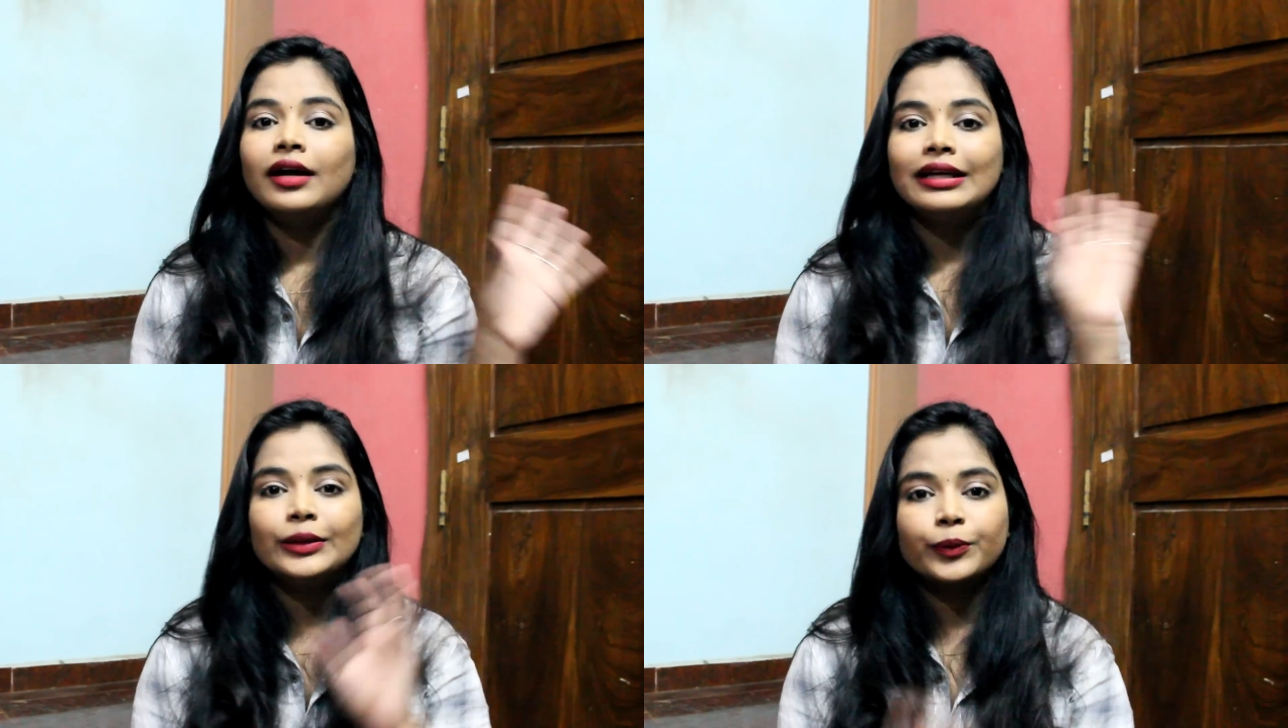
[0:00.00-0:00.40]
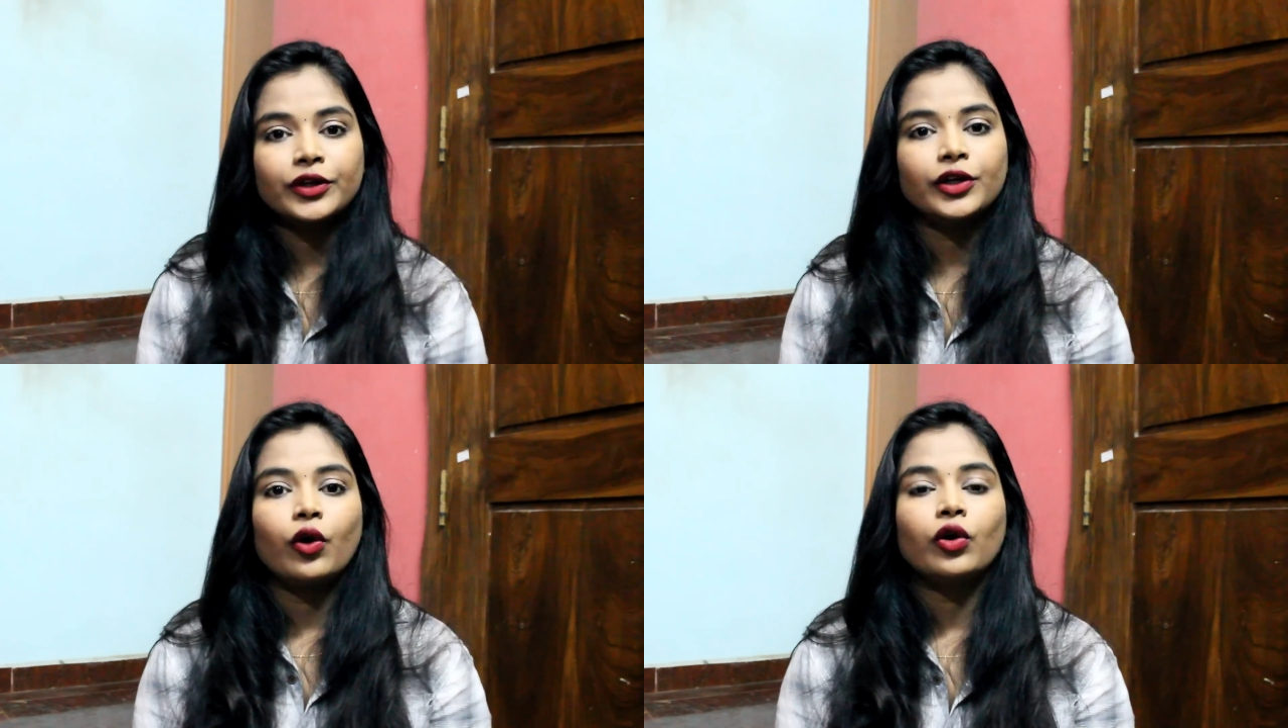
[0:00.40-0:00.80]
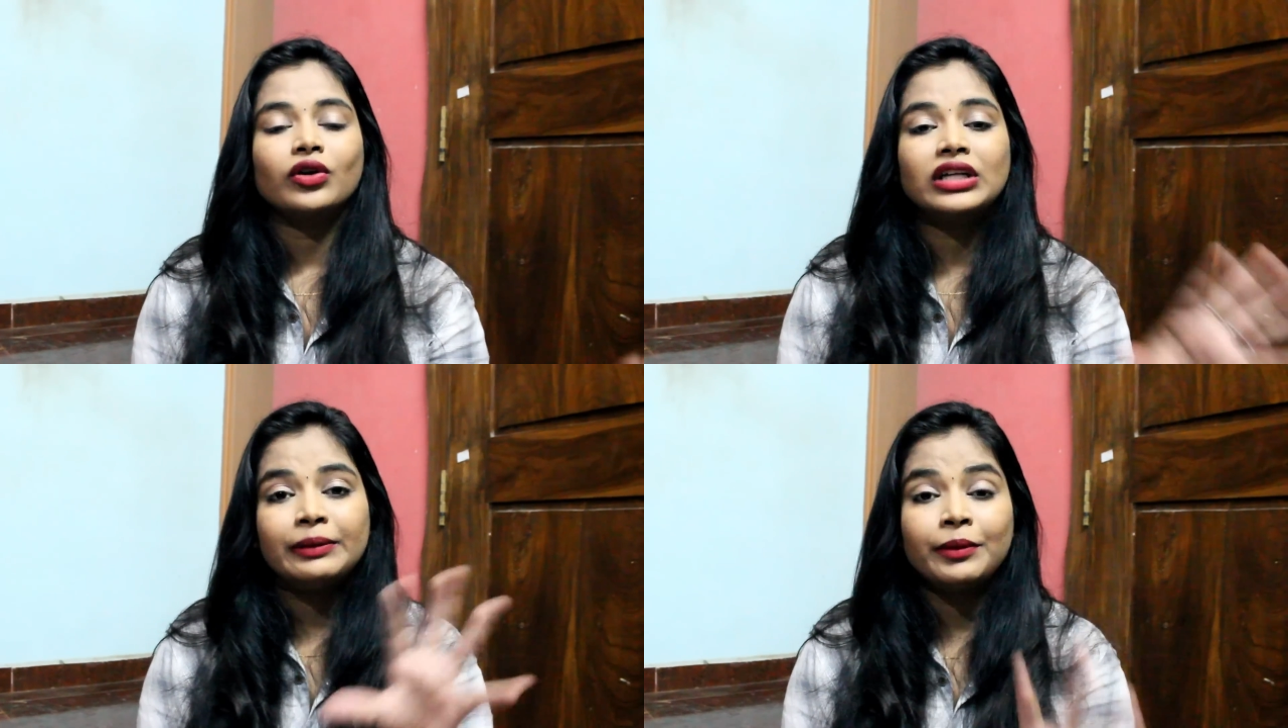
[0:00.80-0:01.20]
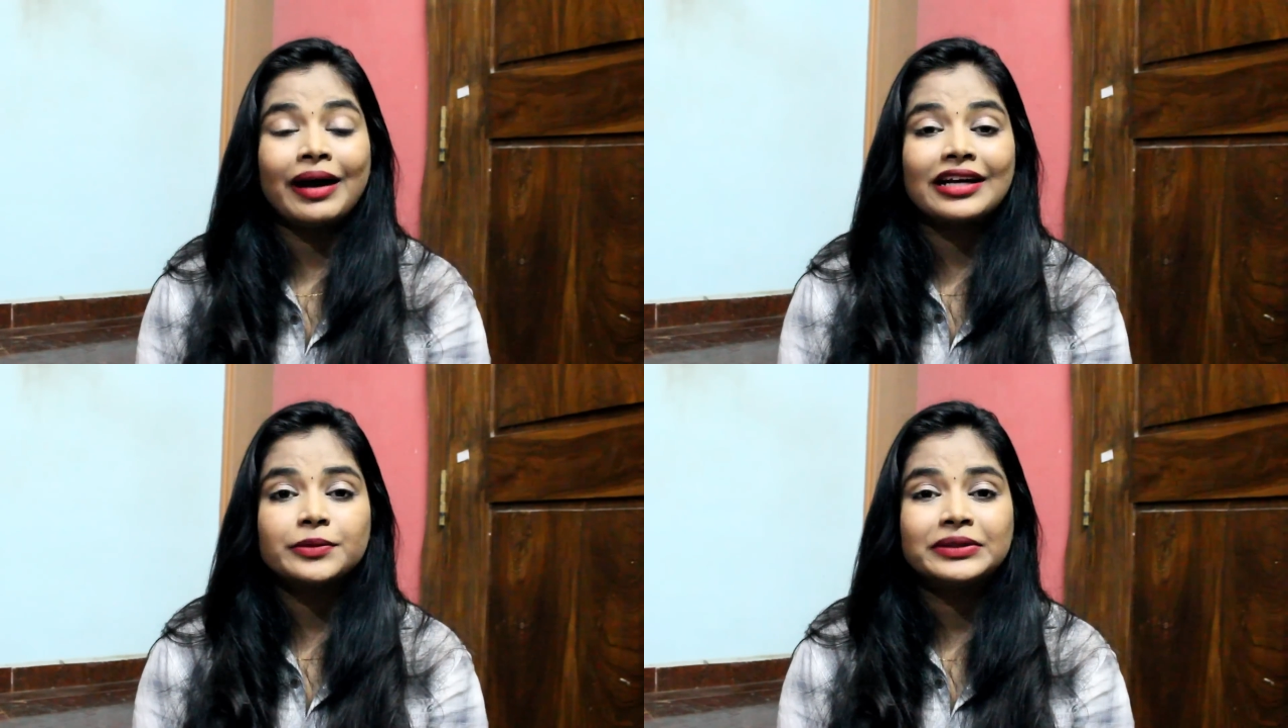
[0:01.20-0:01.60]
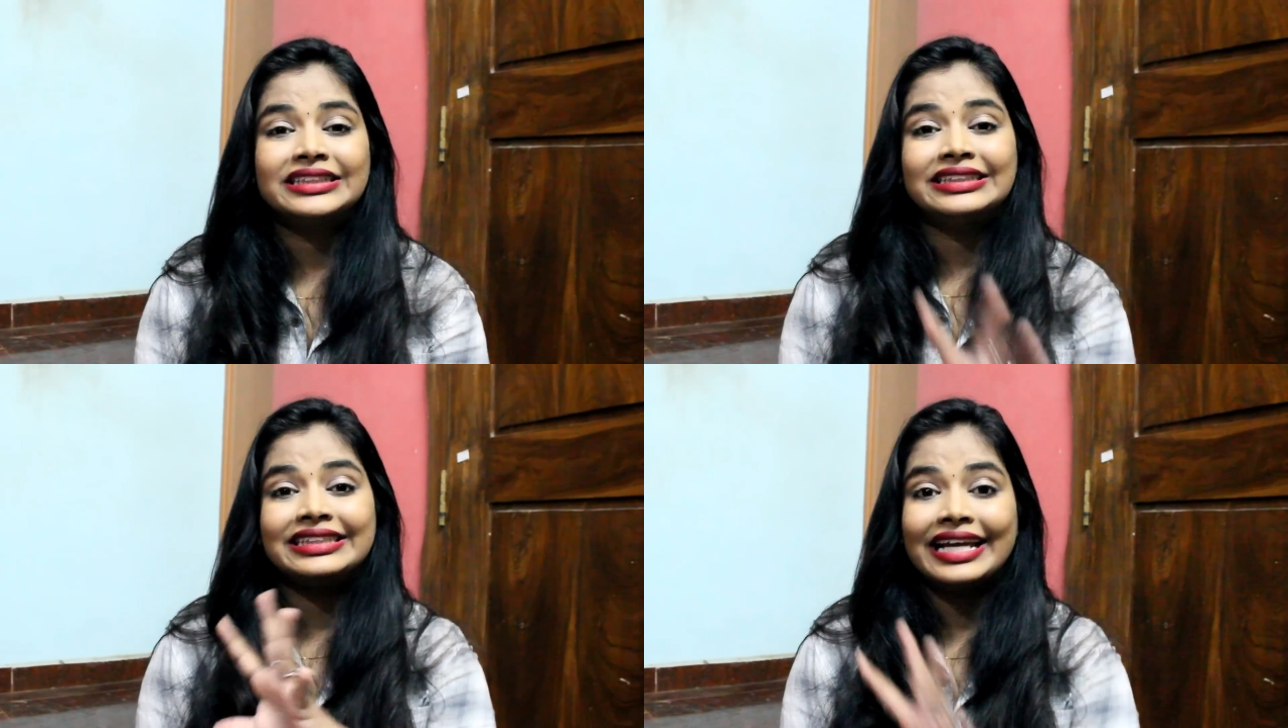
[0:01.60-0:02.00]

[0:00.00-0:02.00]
lip crayon or creamy matte lipsticks daily